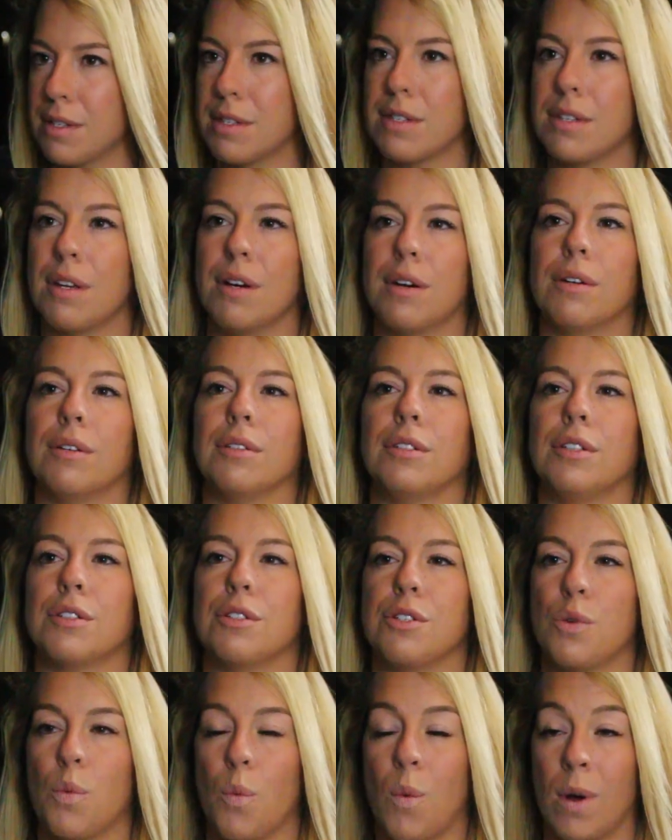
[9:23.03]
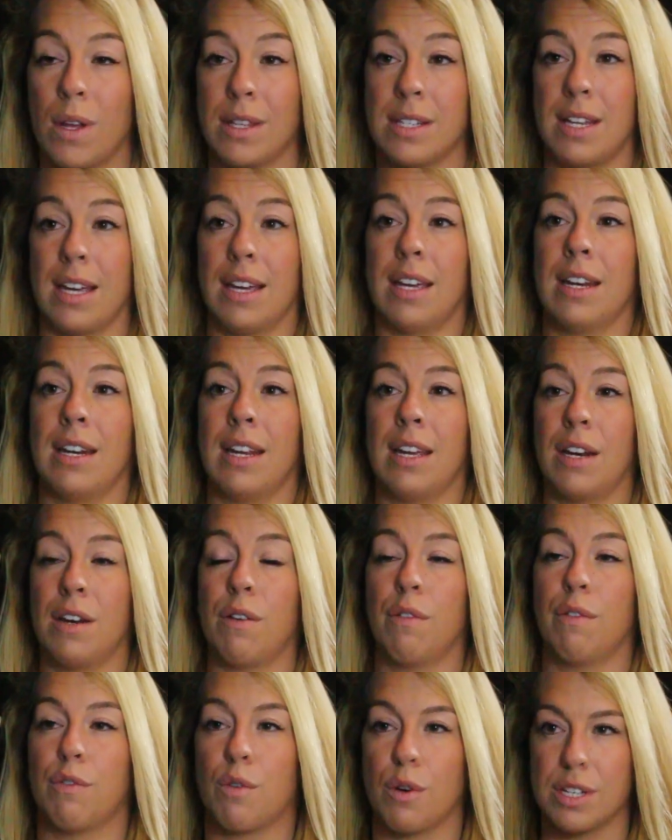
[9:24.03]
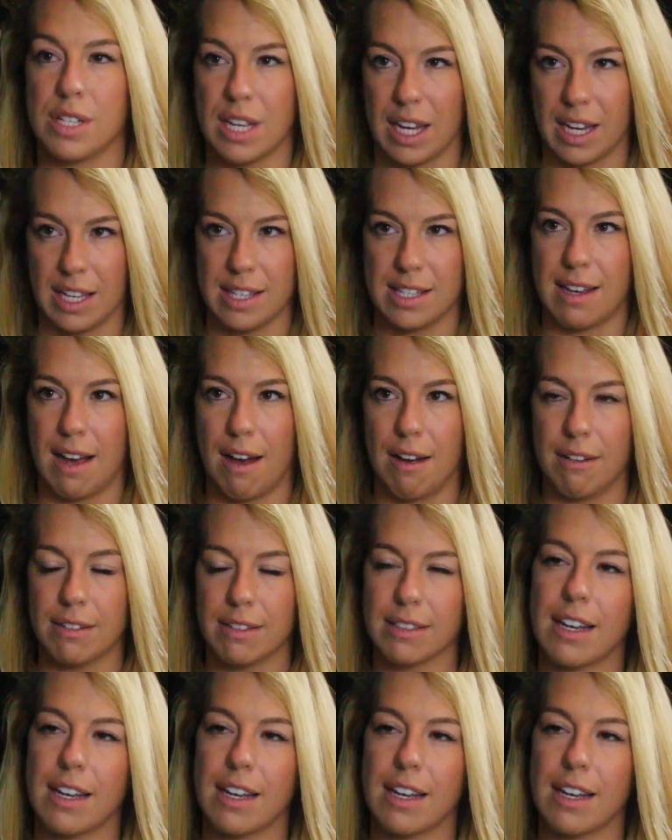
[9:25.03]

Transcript: So you'll do 1 second in, 4 seconds out,